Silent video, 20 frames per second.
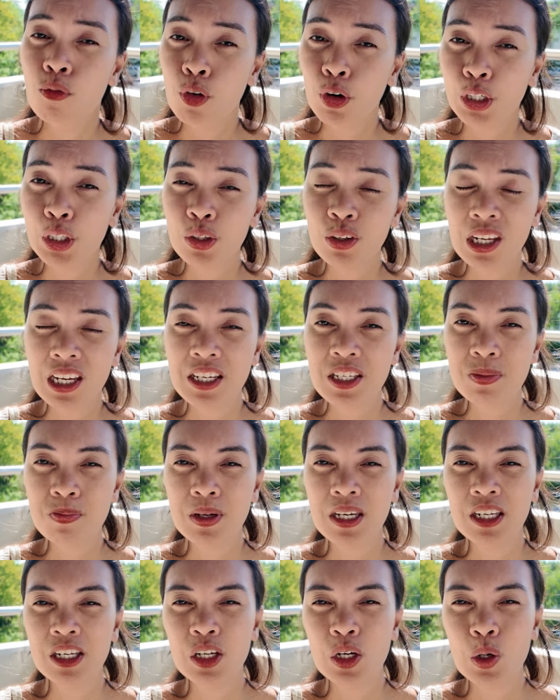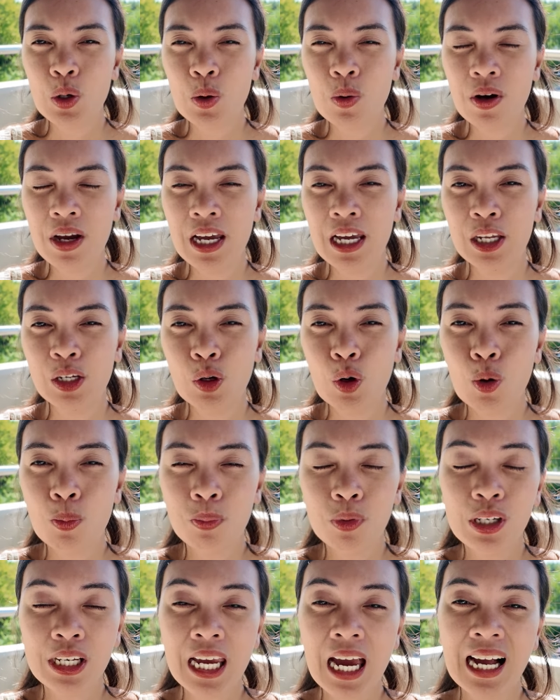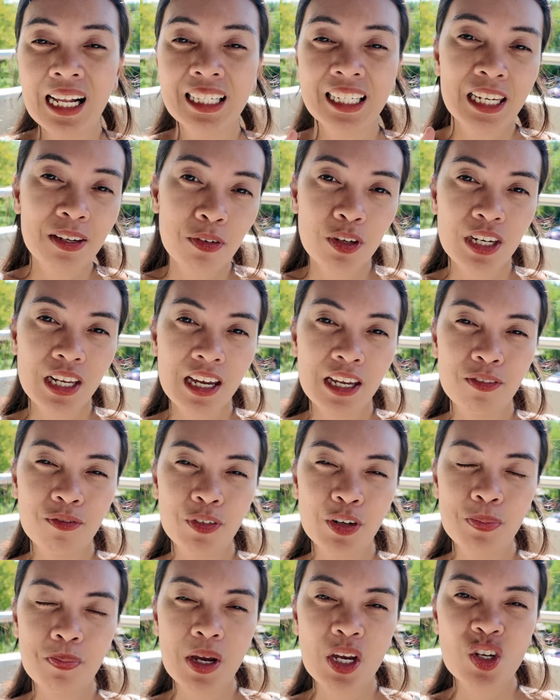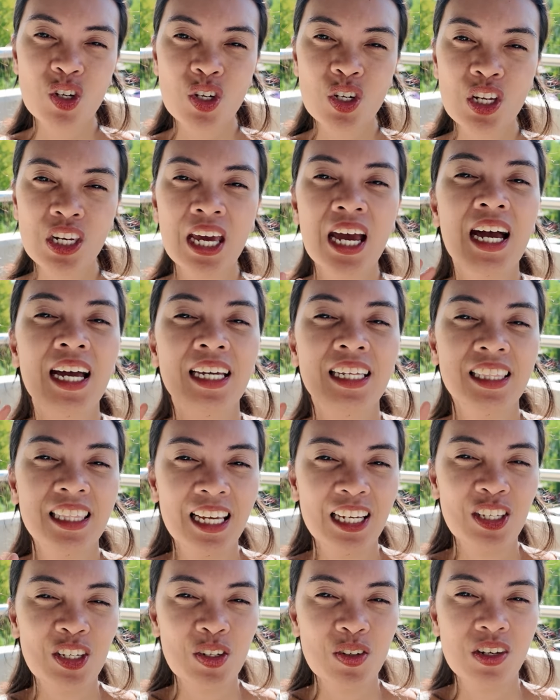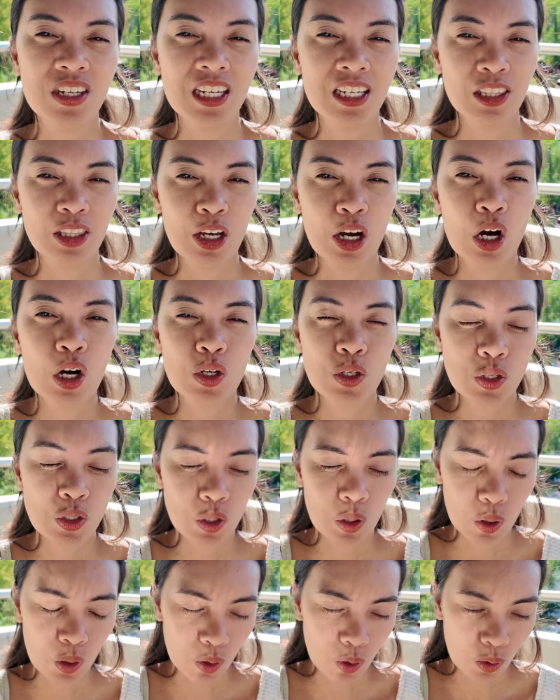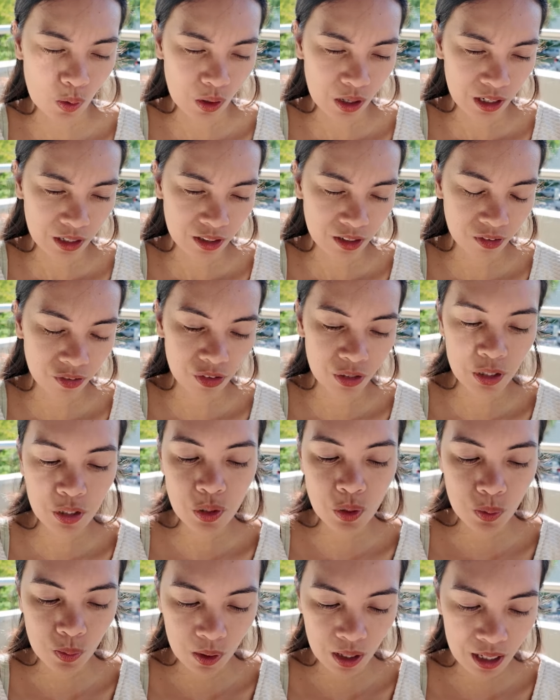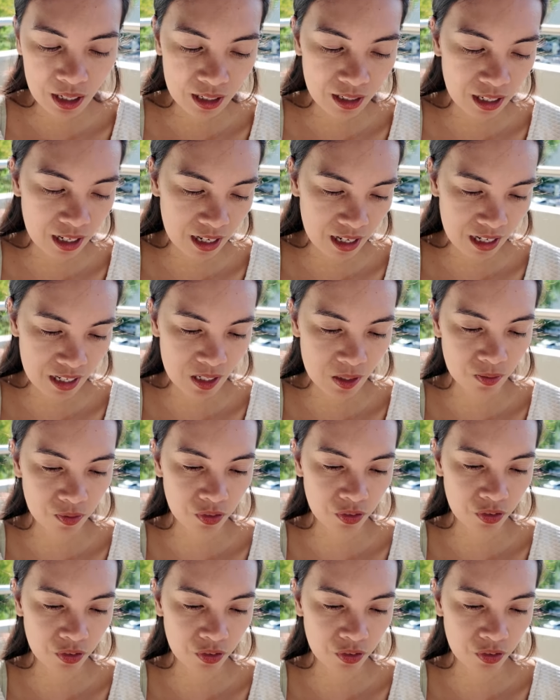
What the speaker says: for today's video, and hopefully I'll give you the information that you need. So the first one is